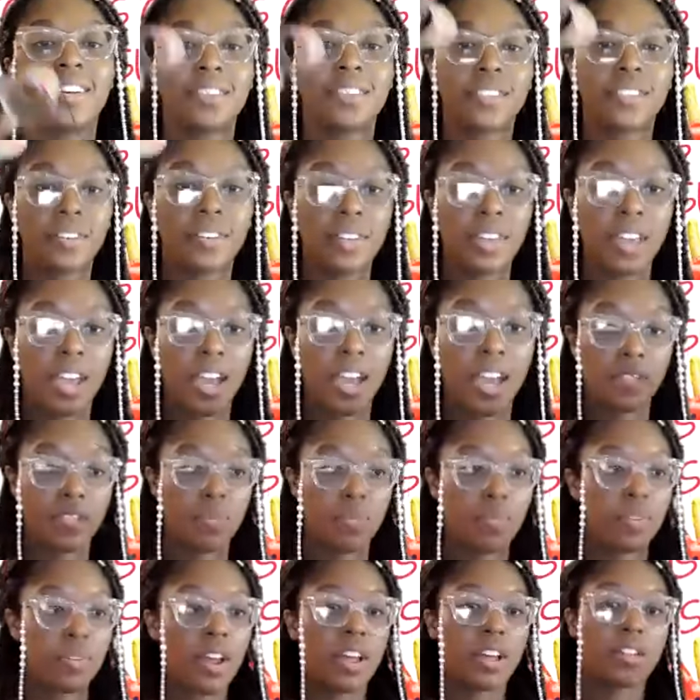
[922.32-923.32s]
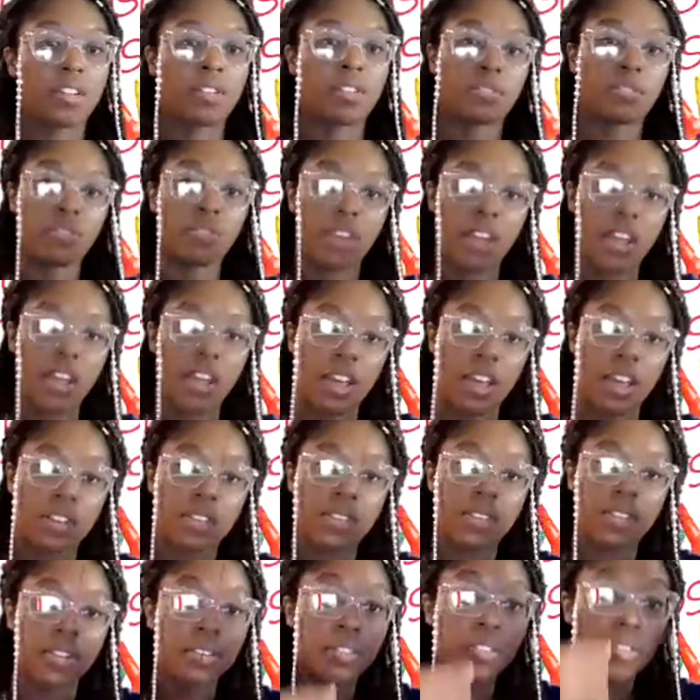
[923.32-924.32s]
So you have your binoculars around.
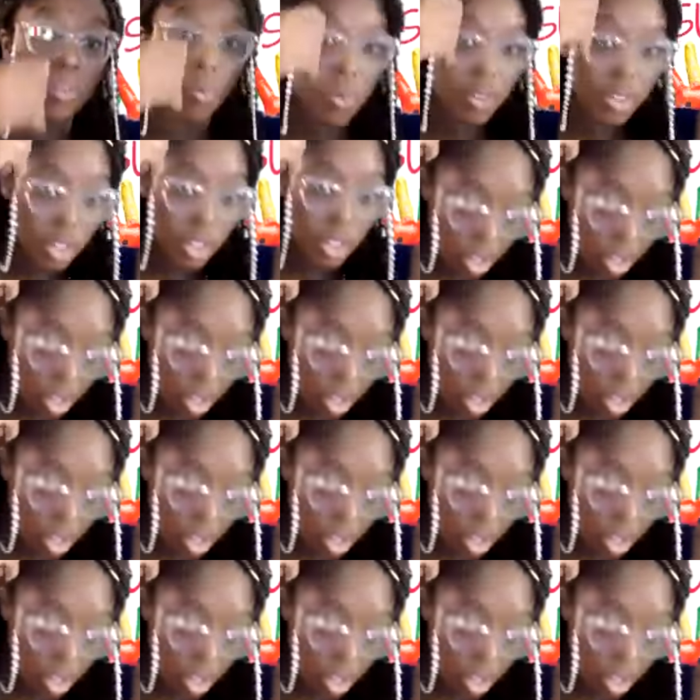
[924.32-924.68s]
But when